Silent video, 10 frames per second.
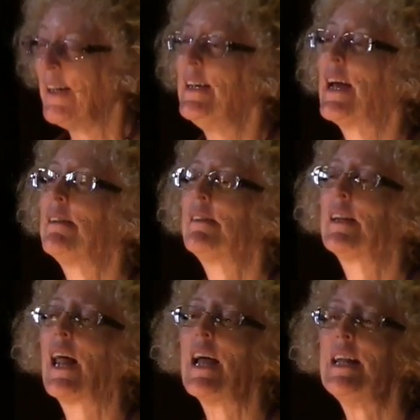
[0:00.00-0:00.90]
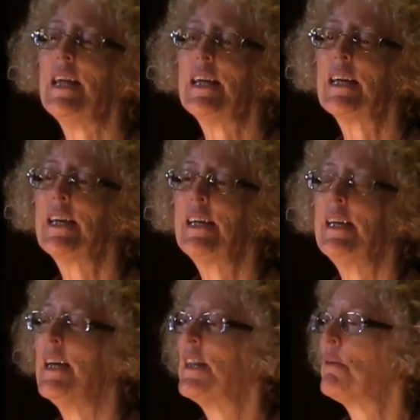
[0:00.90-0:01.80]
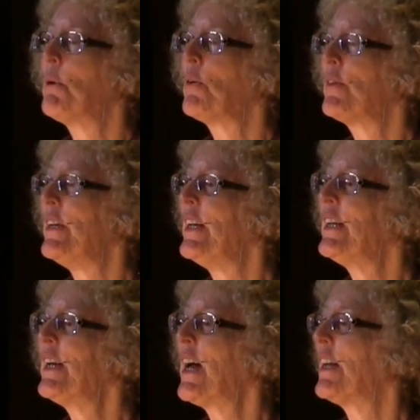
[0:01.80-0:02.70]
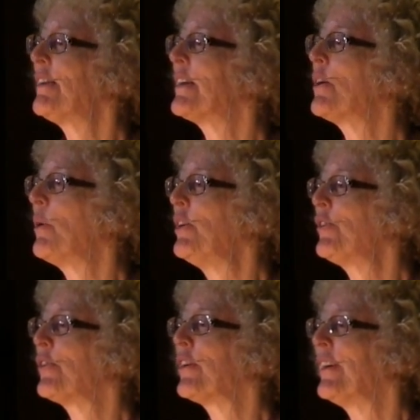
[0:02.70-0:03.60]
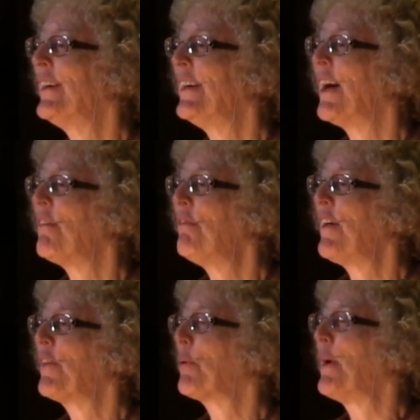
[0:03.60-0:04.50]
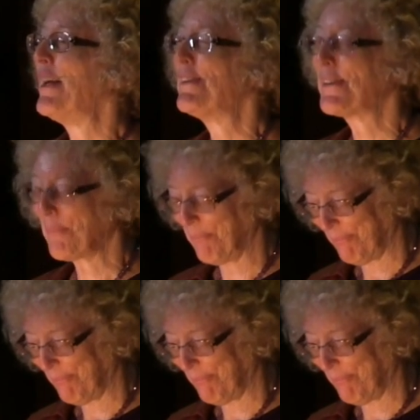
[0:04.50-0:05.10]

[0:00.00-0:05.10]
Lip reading: yet delighting in the most inconsequential of featherweights.